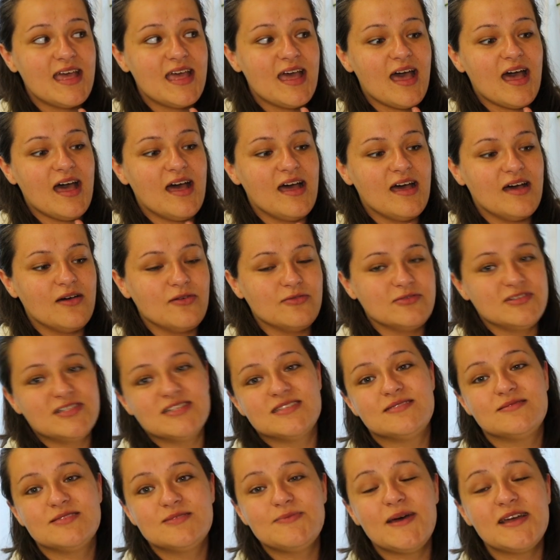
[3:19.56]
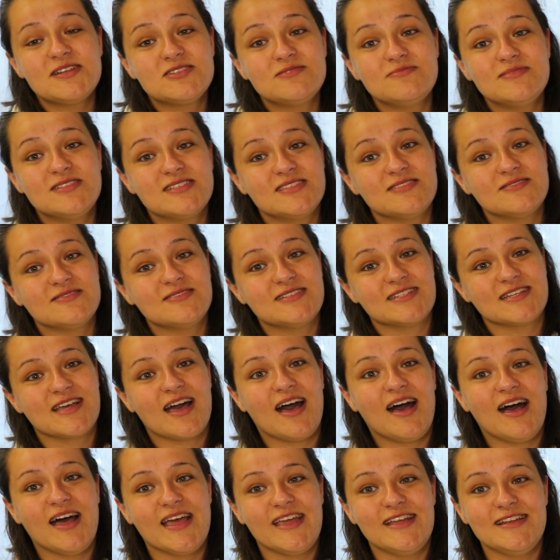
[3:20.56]
autism spectrum disorder
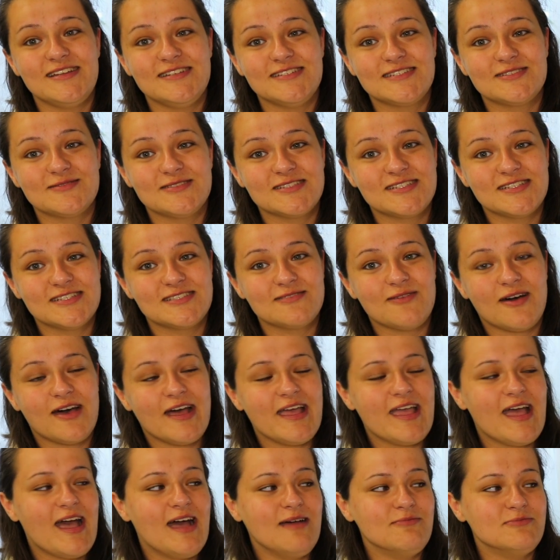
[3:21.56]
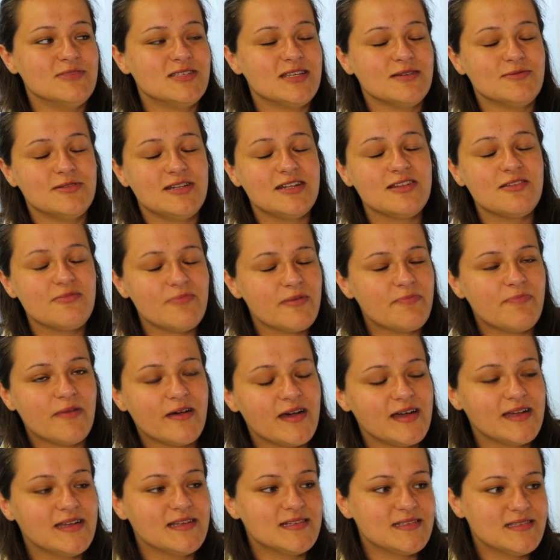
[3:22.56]
kind, which is what I am, so I'm a little bit
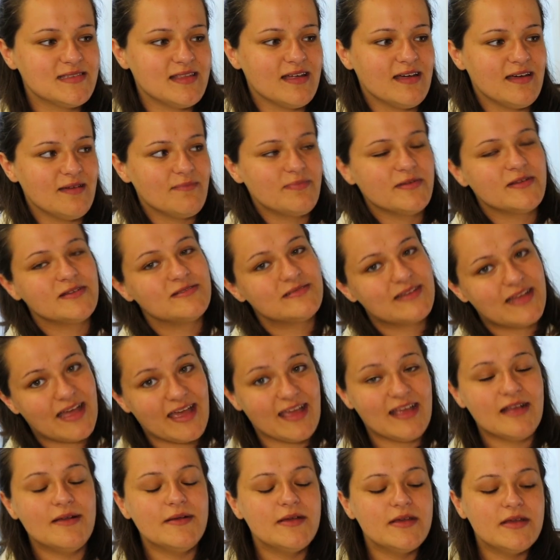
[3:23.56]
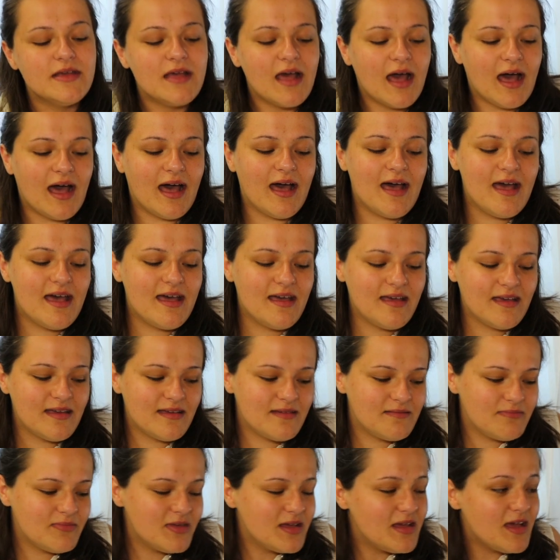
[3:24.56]
biased there, but hey.
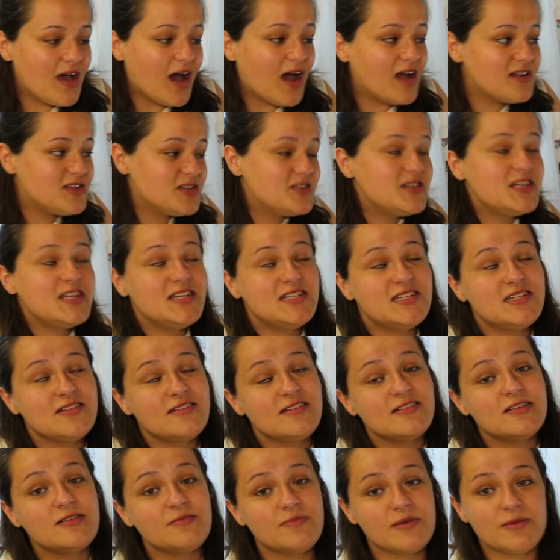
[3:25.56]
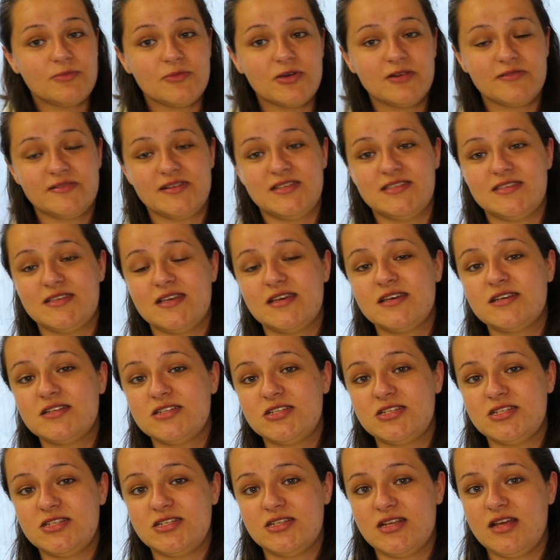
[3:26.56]
I do need to do a little bit more
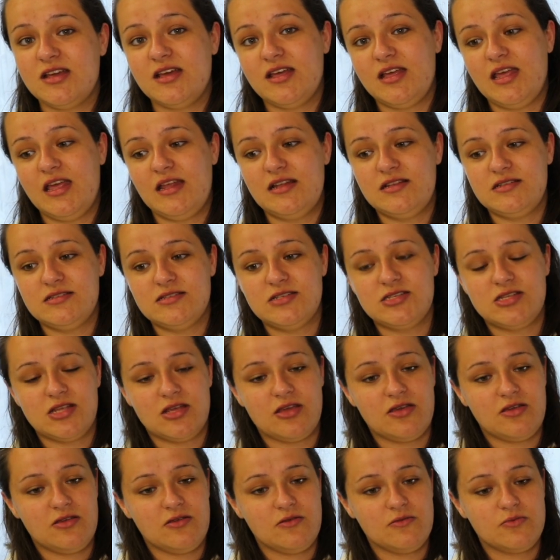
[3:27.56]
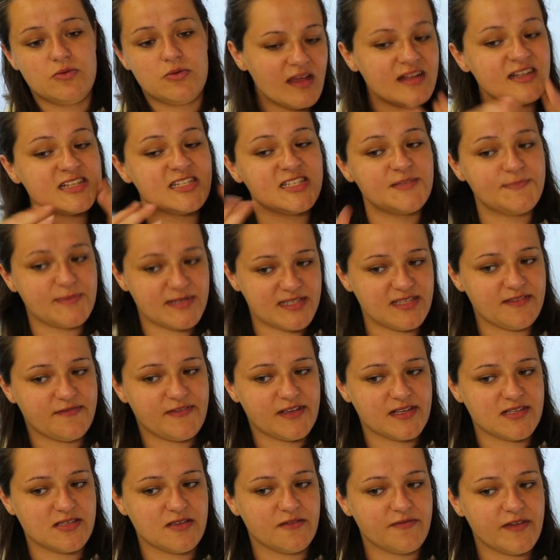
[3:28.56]
research into the
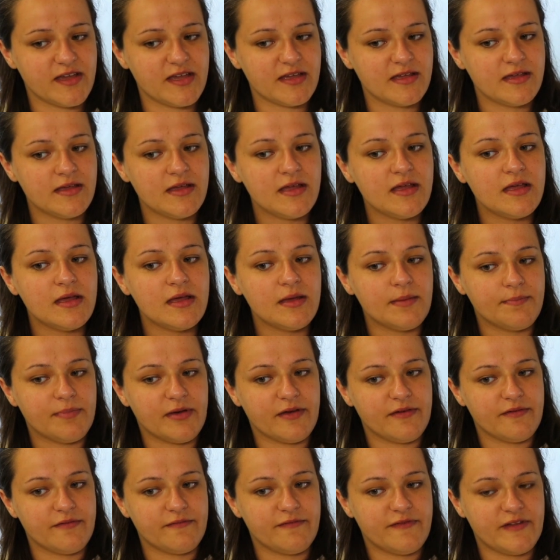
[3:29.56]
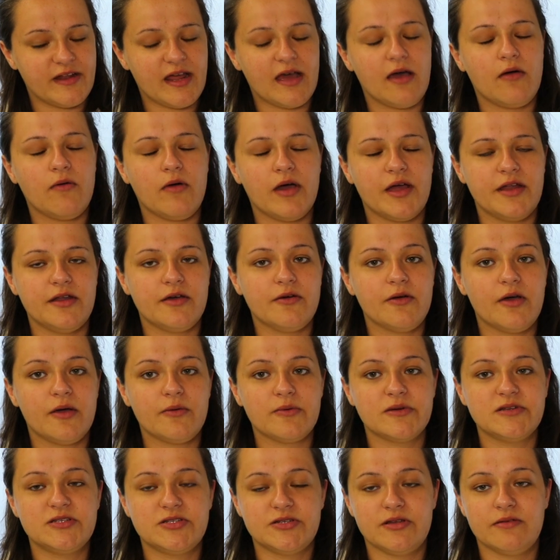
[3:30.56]
specifics of it. But for now, I know I
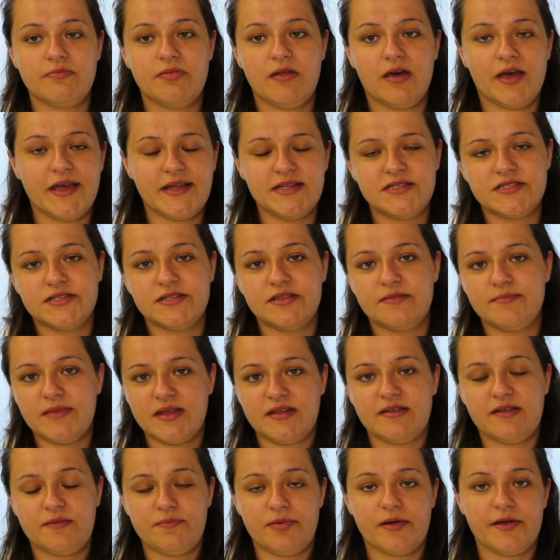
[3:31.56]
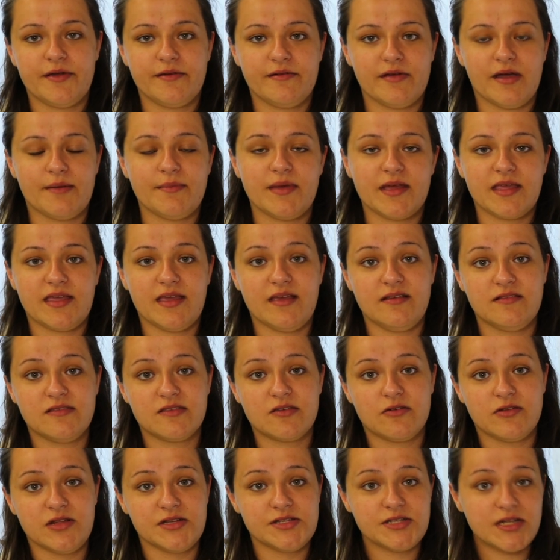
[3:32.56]
want to apply to the MedEd program at King's
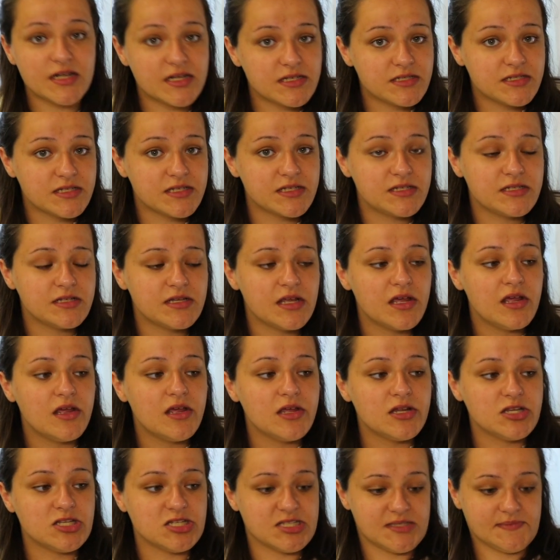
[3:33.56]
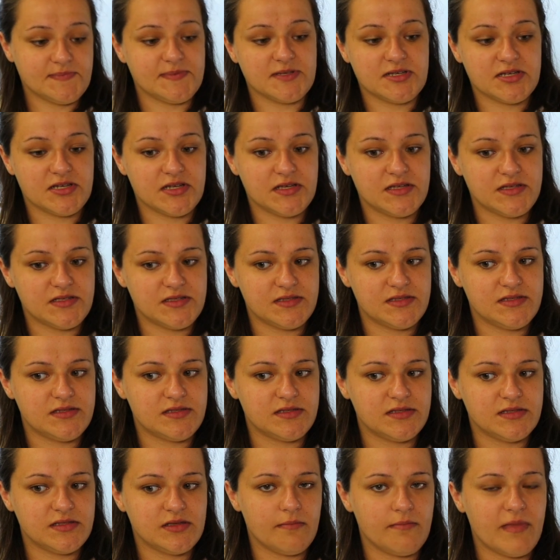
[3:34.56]
College London, just
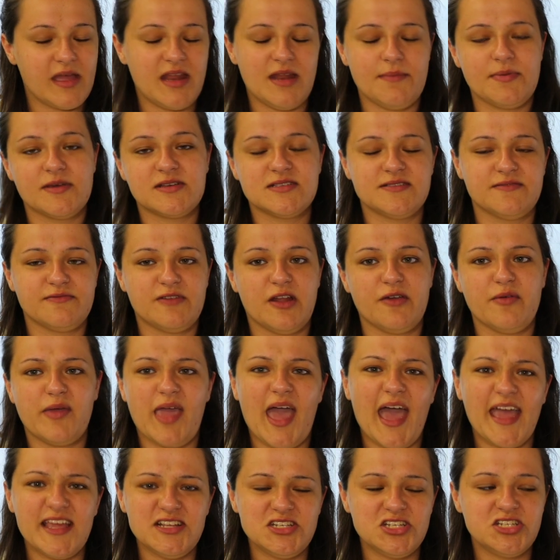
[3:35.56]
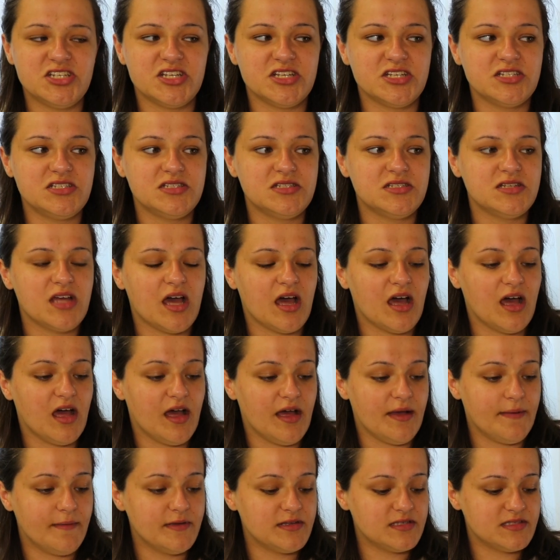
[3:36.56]
because, mainly because of location.
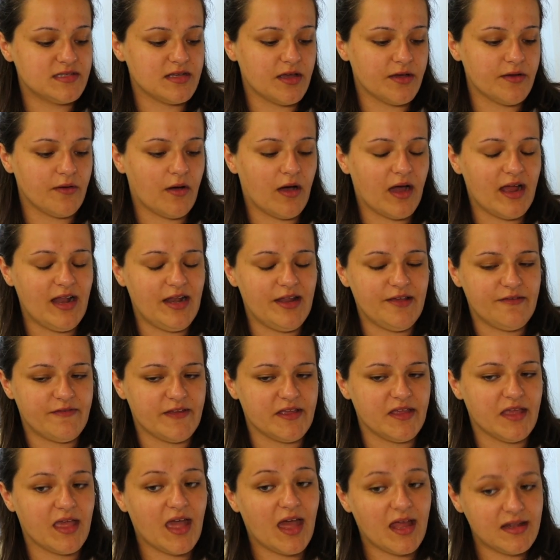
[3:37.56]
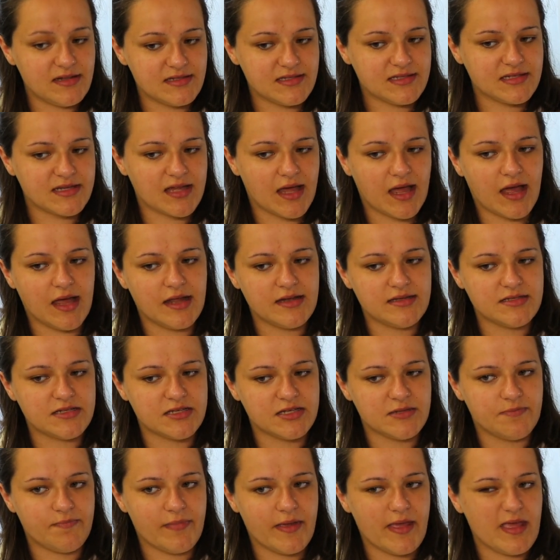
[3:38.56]
So I live in Kent and
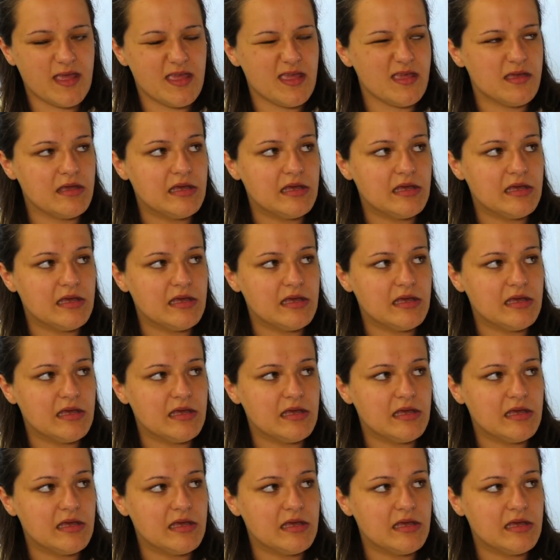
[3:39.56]
it'd be